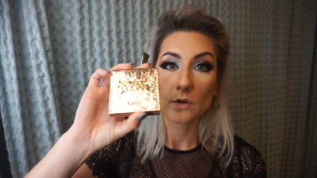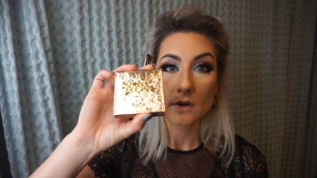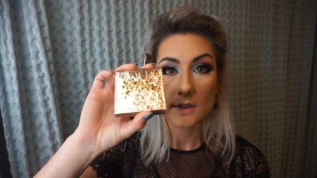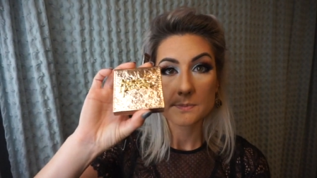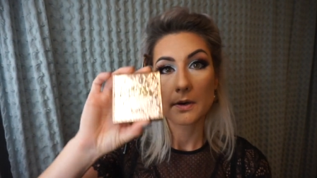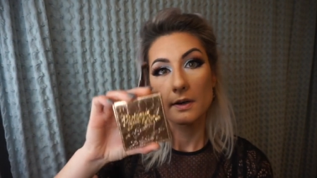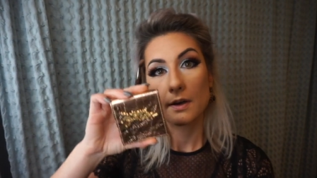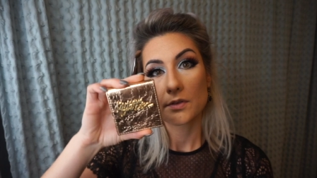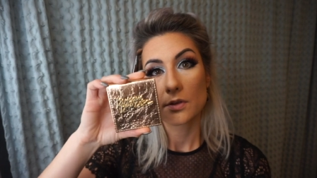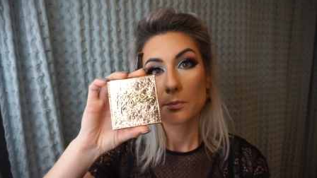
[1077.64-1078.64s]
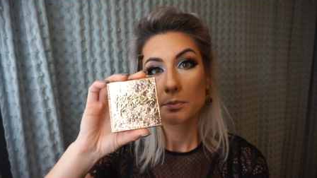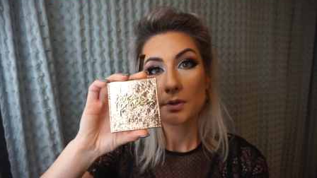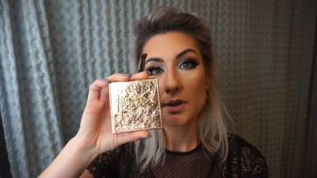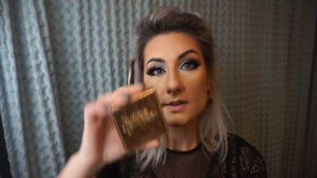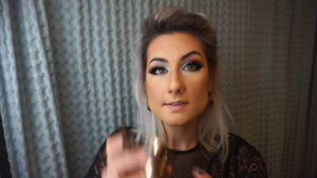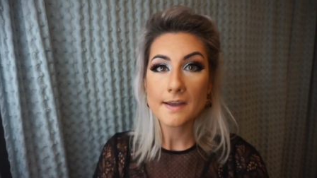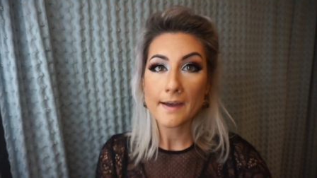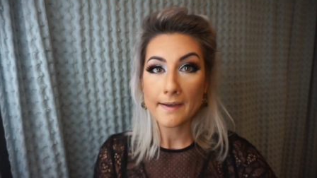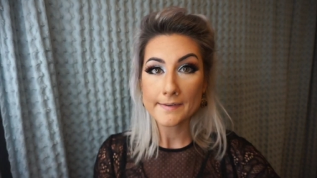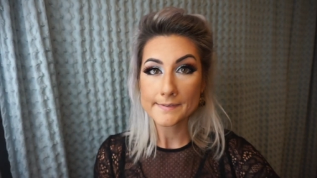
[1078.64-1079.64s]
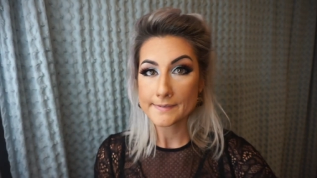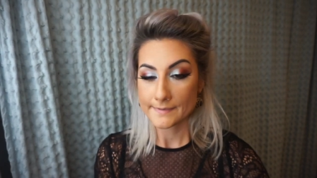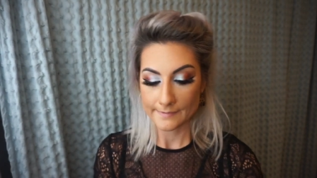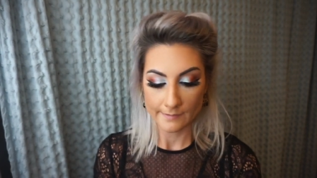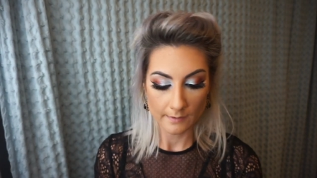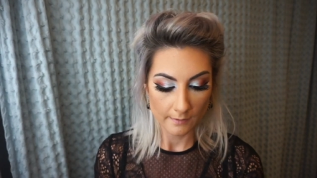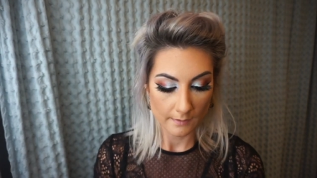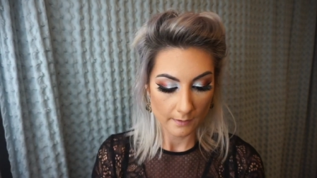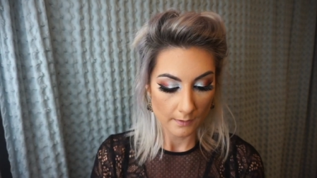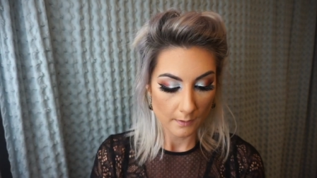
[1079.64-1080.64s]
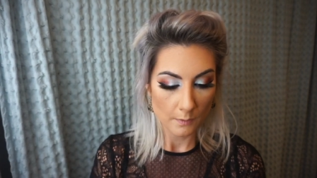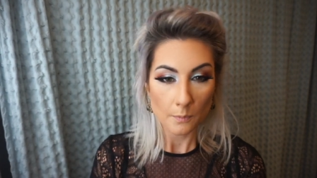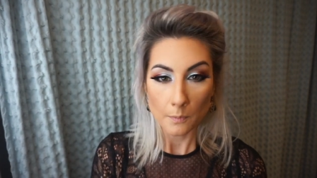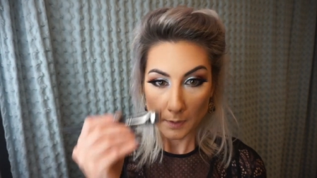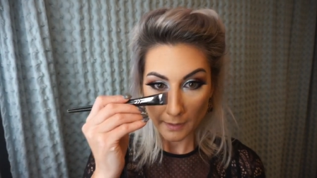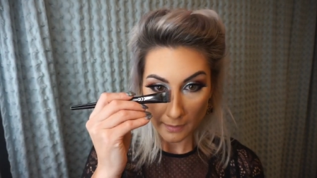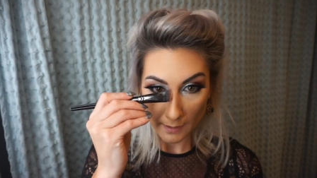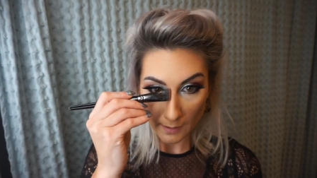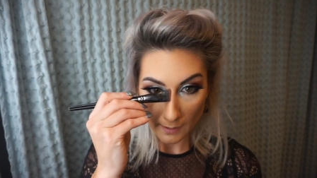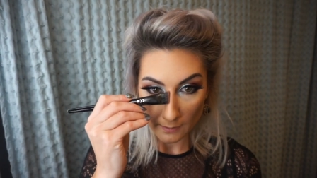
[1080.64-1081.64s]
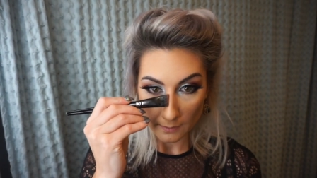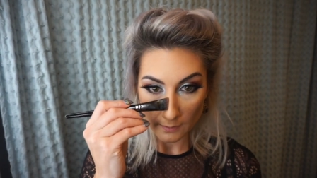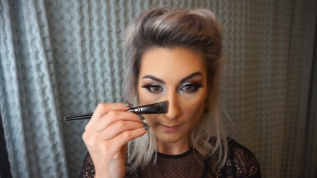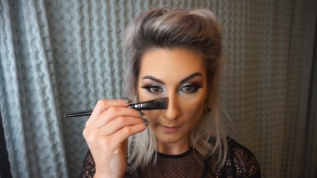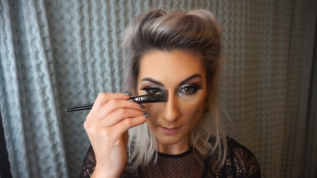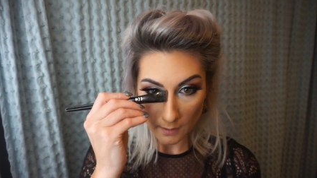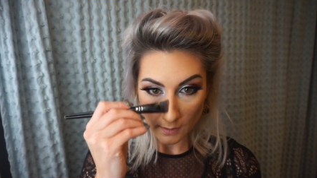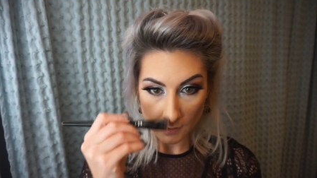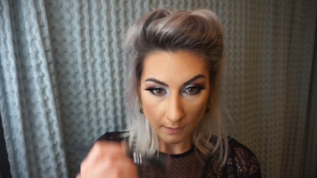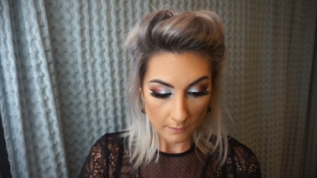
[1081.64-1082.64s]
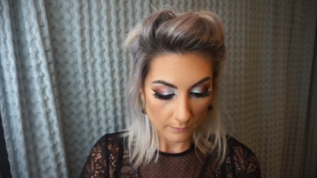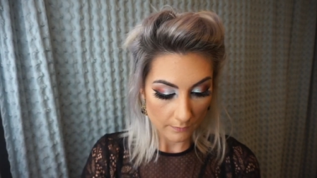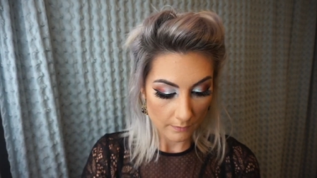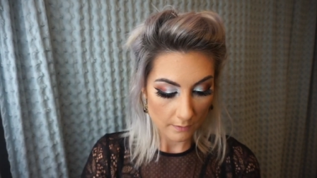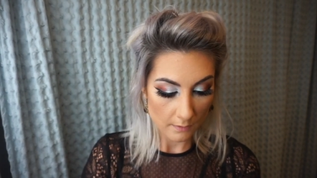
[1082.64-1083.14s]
course Park Avenue Princess, one that I love.